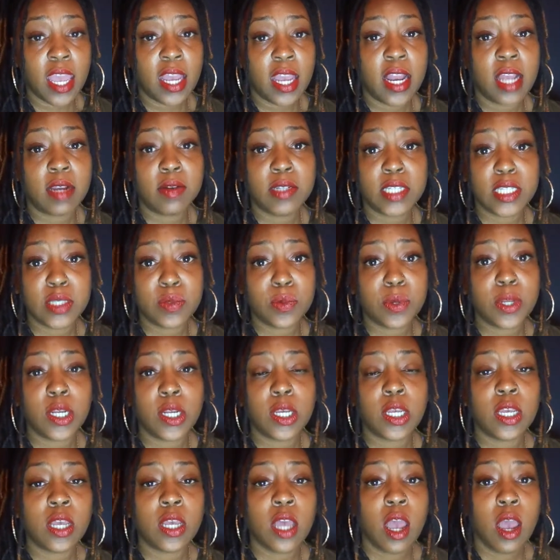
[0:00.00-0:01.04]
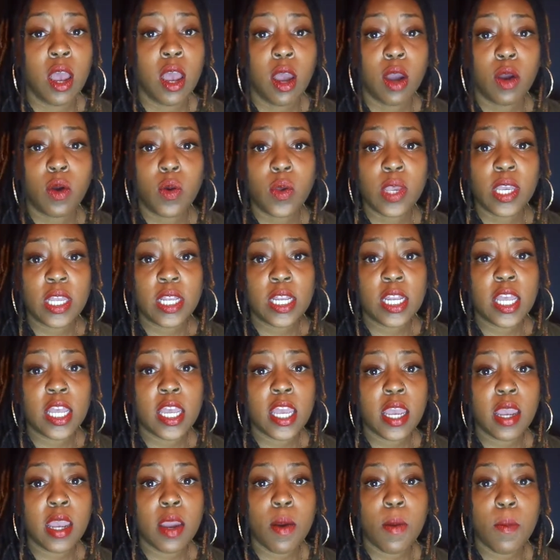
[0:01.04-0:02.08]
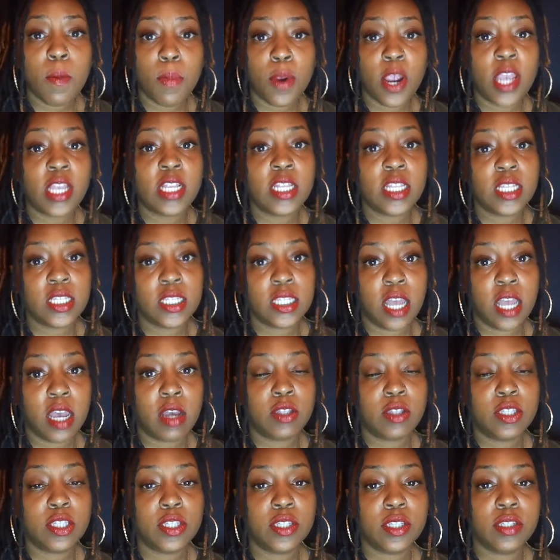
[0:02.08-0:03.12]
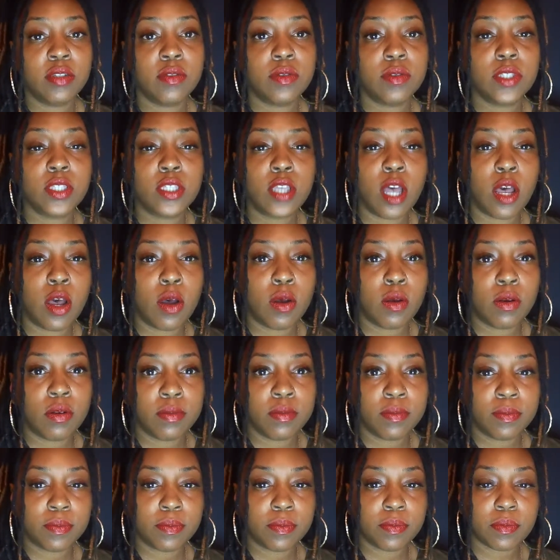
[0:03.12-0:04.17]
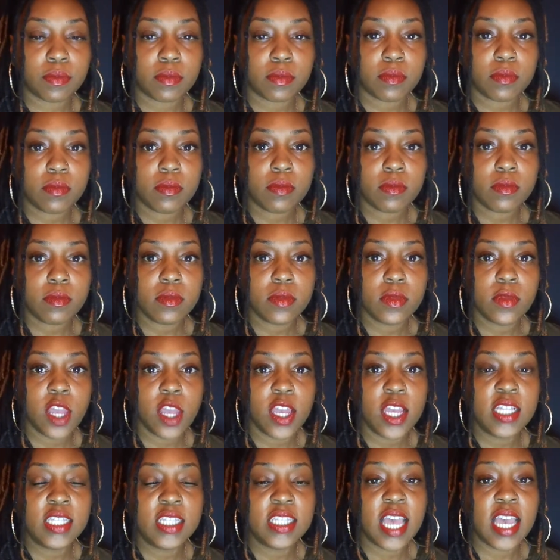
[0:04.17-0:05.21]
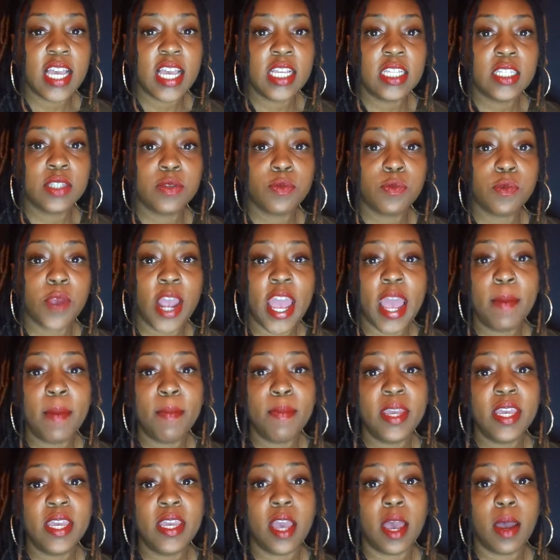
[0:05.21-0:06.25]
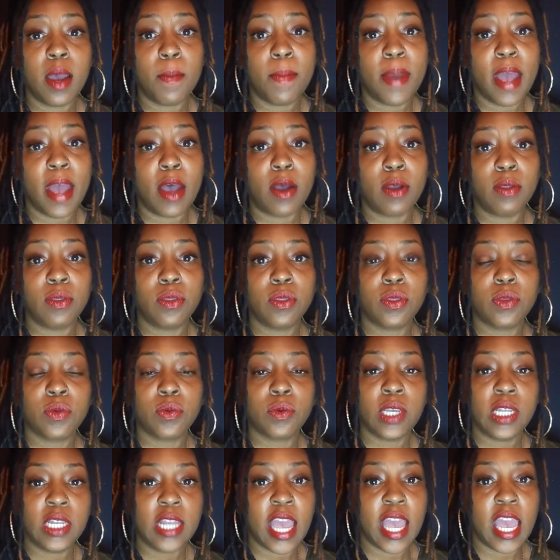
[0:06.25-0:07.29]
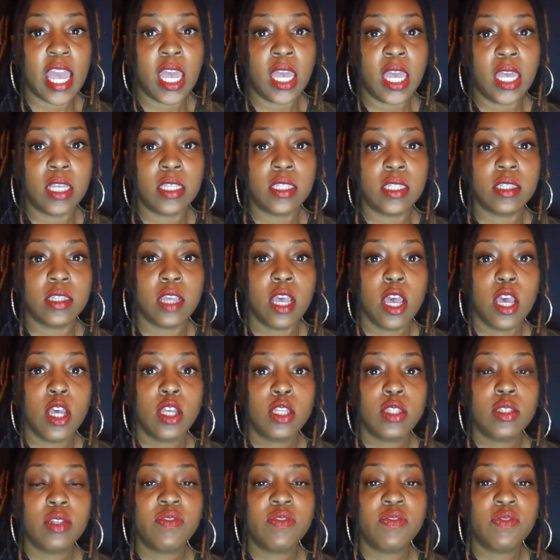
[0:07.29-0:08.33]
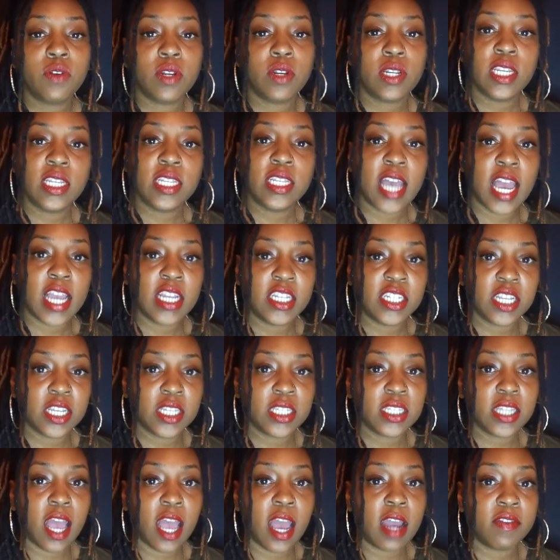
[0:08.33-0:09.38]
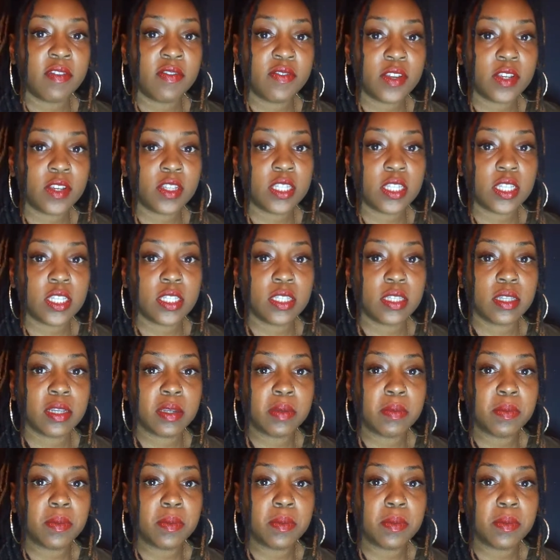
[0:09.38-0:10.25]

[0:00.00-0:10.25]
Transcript: And I just want to quickly break this down to you. So it takes red meat about 3 days to fully digest out of your system.